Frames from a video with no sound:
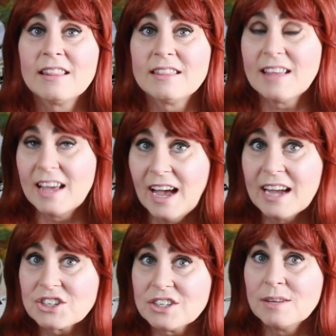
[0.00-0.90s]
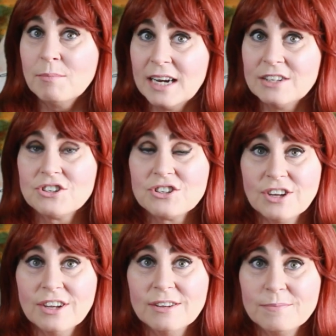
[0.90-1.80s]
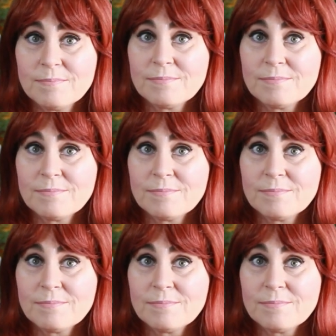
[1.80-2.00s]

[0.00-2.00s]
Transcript: they actually manage to